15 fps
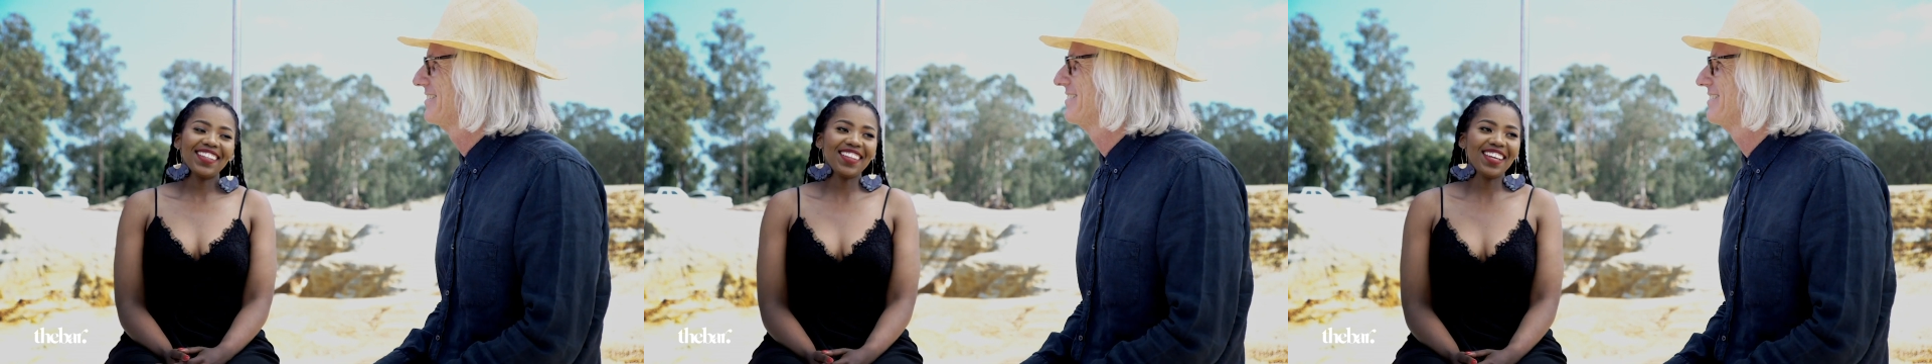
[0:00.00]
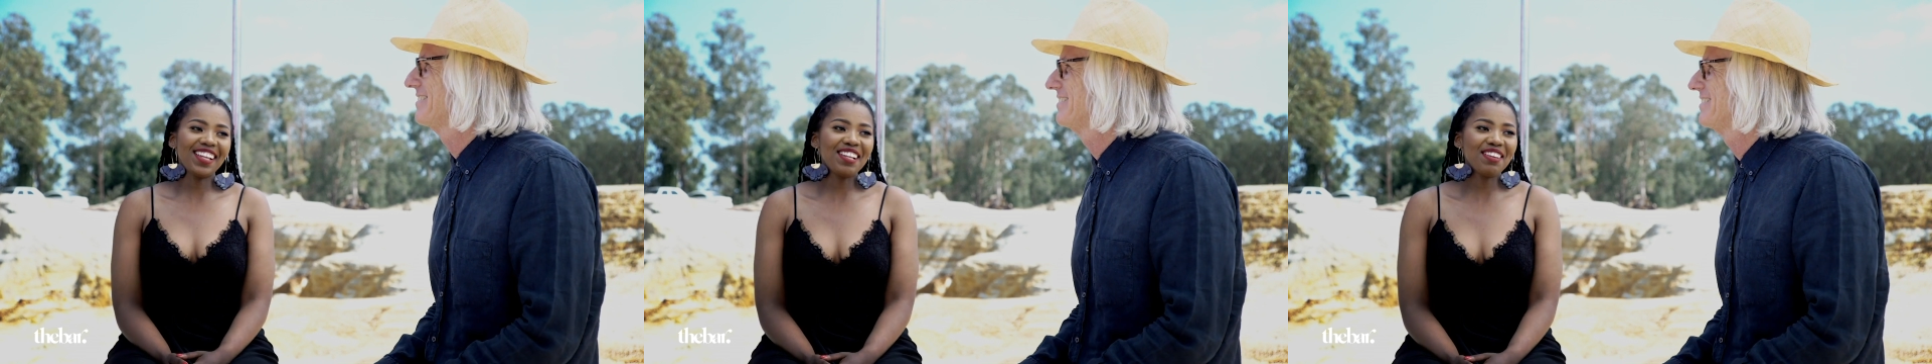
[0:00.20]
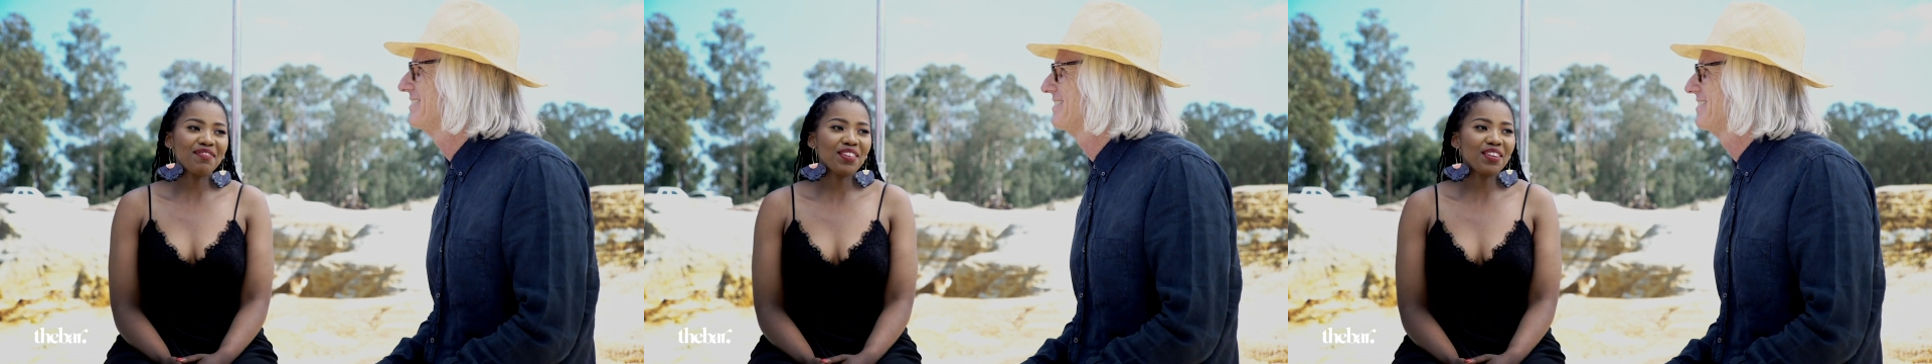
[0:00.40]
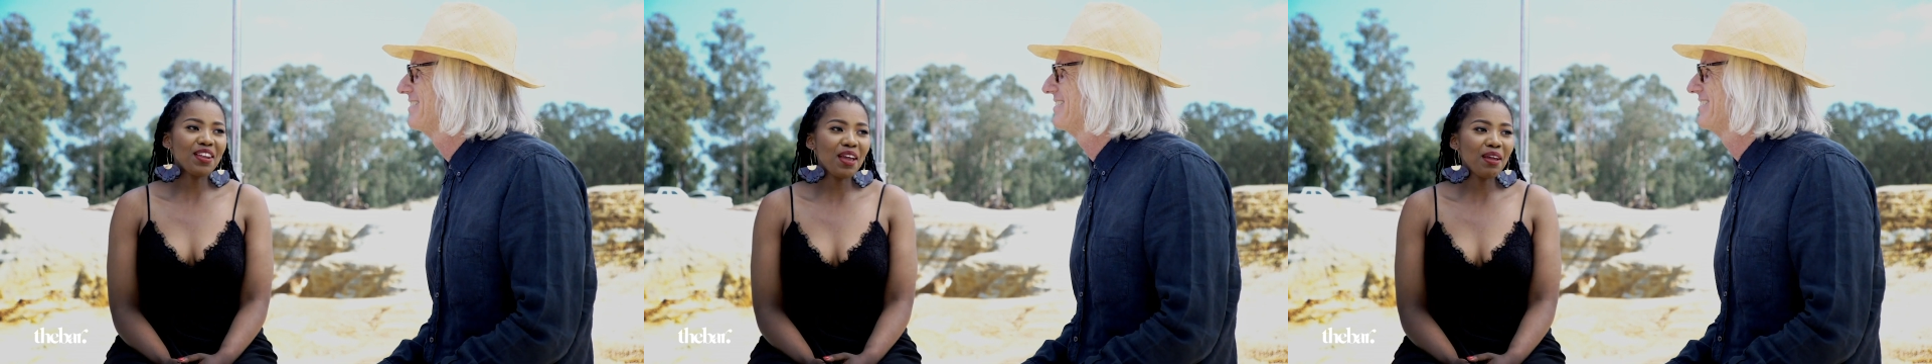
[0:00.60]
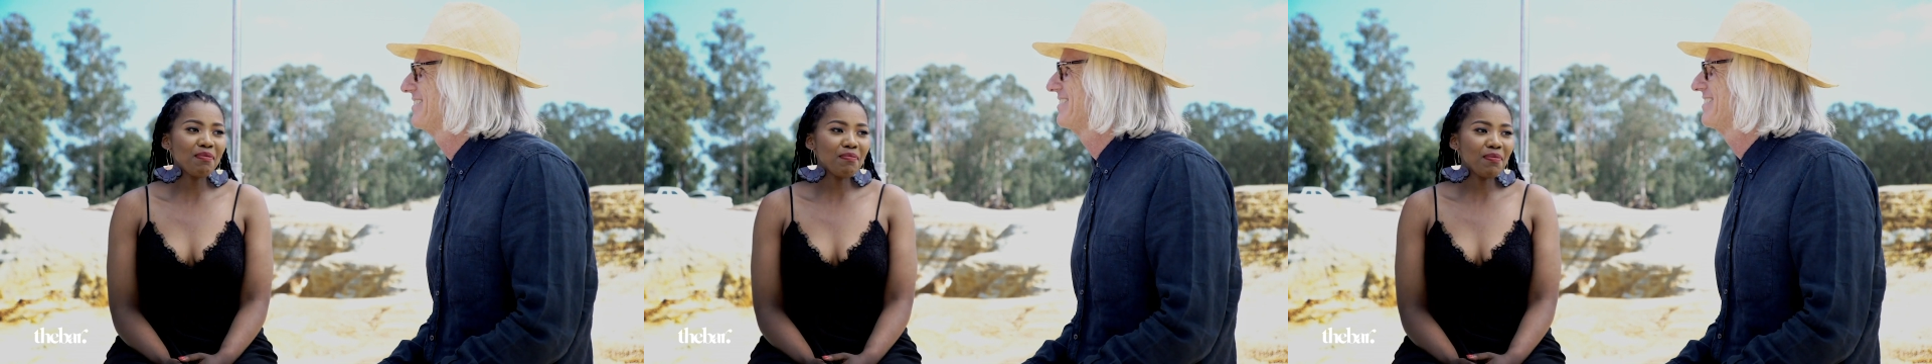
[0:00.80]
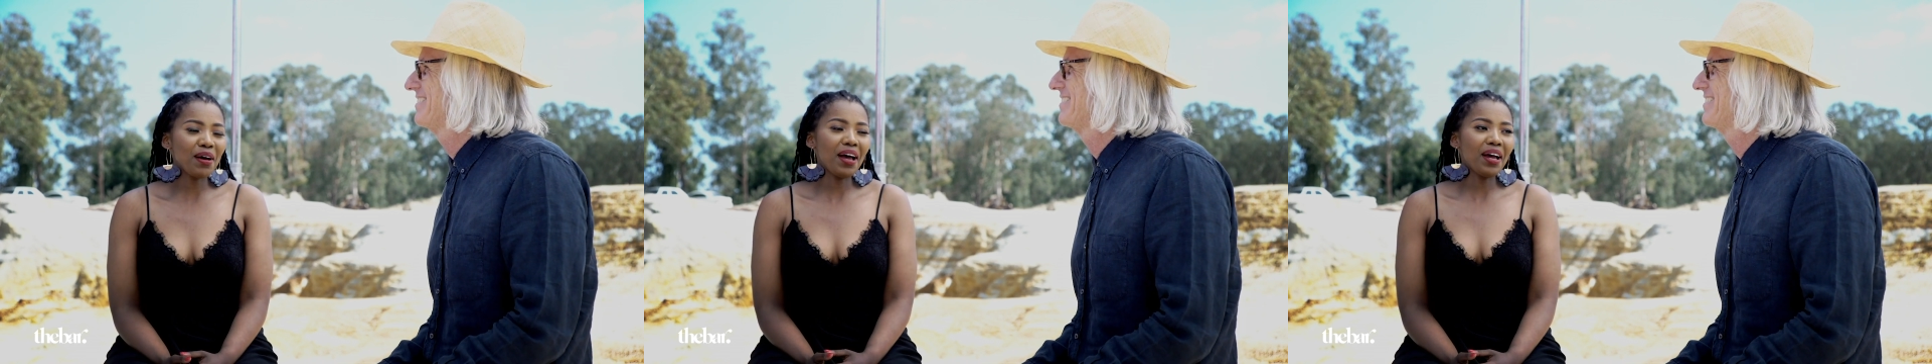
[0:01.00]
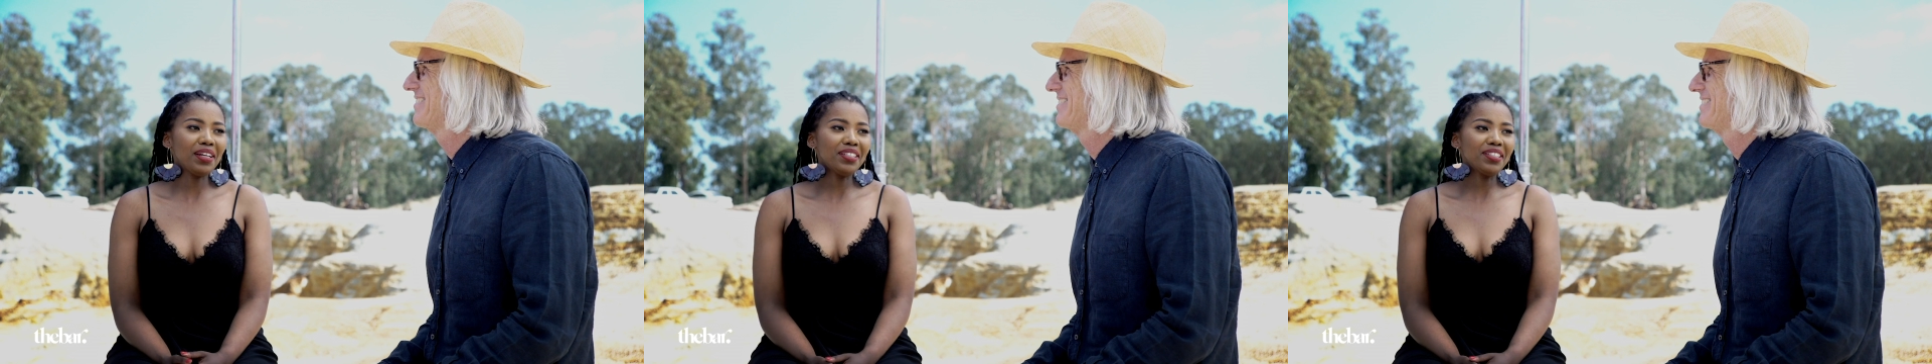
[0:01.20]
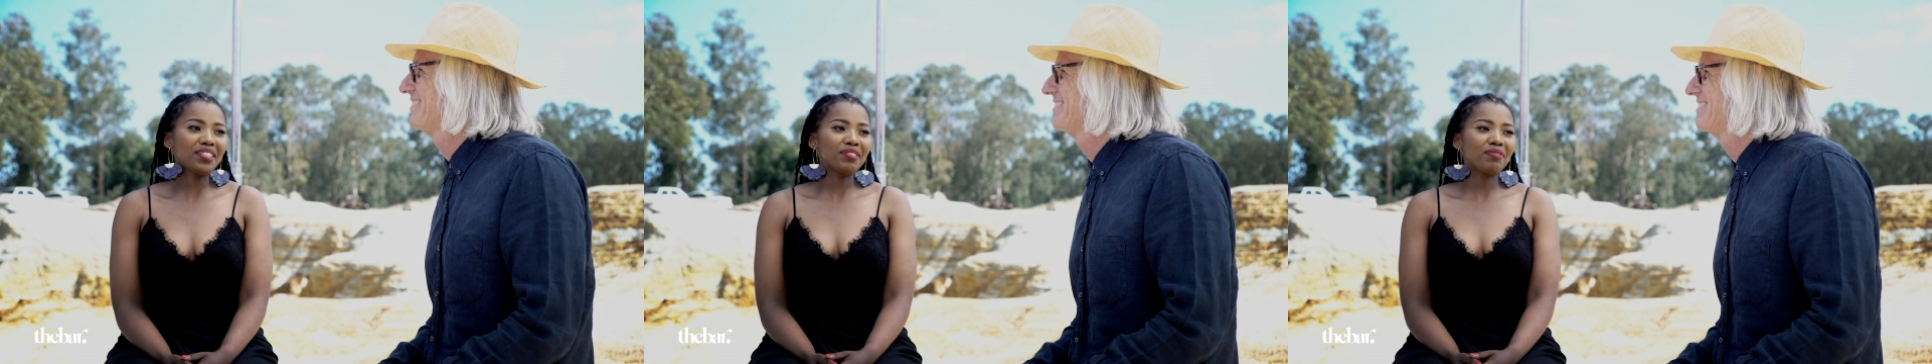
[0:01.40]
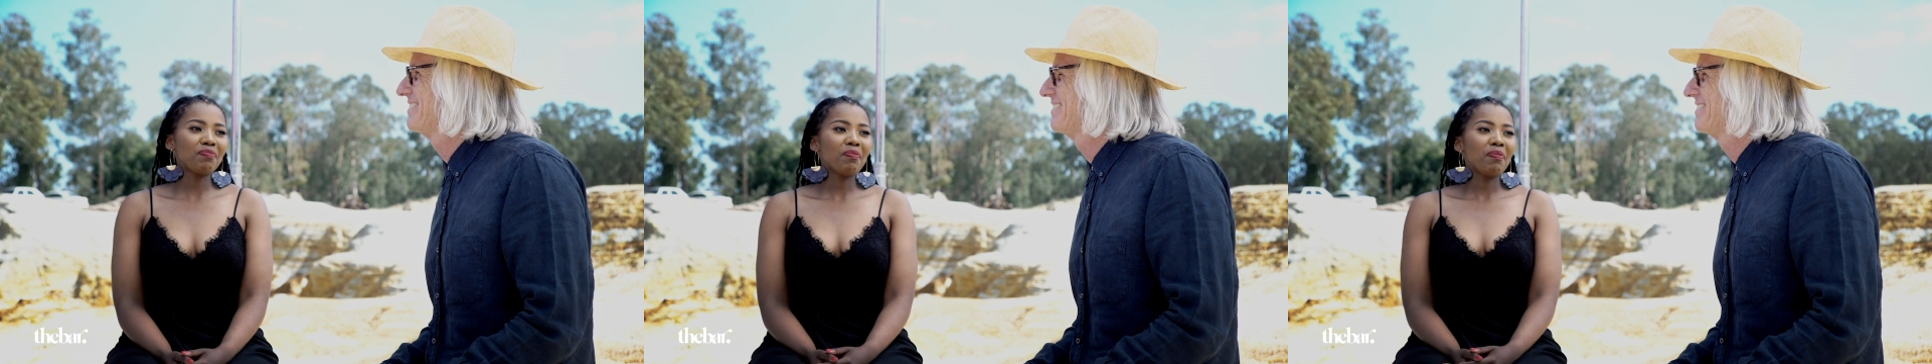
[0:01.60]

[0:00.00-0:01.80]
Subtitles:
they leave a name behind.